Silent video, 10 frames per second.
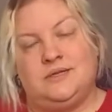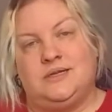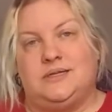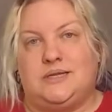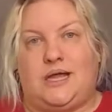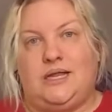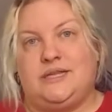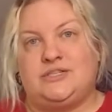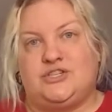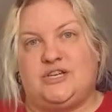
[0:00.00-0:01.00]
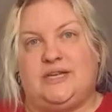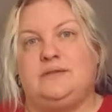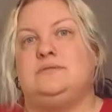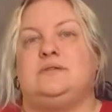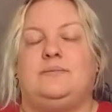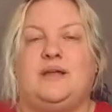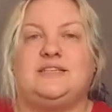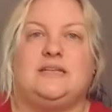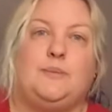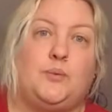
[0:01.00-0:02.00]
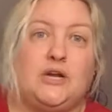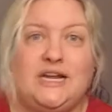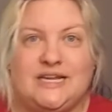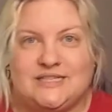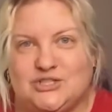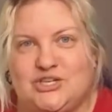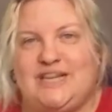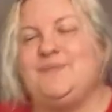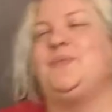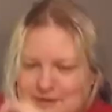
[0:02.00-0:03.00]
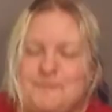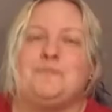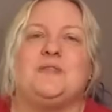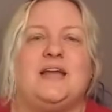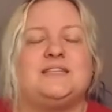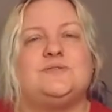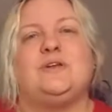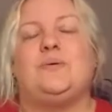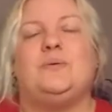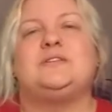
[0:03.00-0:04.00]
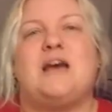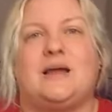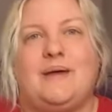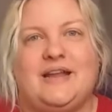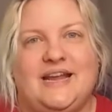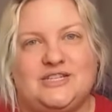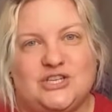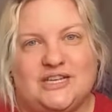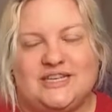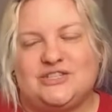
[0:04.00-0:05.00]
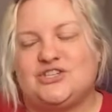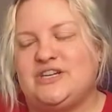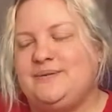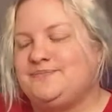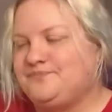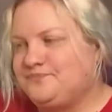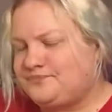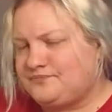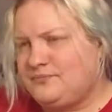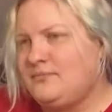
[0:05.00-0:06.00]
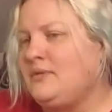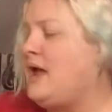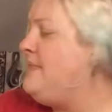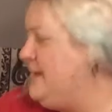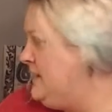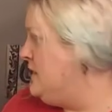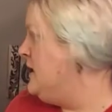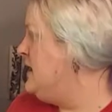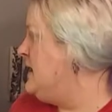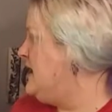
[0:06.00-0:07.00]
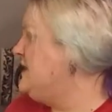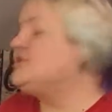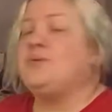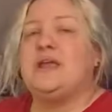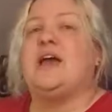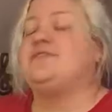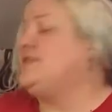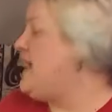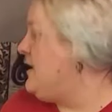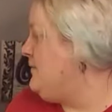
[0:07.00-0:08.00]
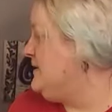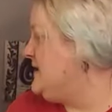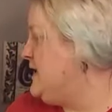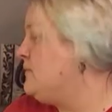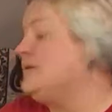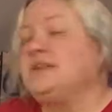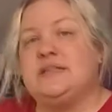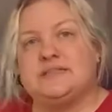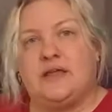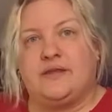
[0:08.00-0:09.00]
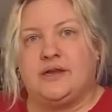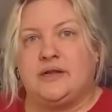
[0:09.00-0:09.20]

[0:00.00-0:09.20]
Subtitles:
not history. It makes it prehistory. Next week we will talk about ancient history. And then each week after that we'll take one of these other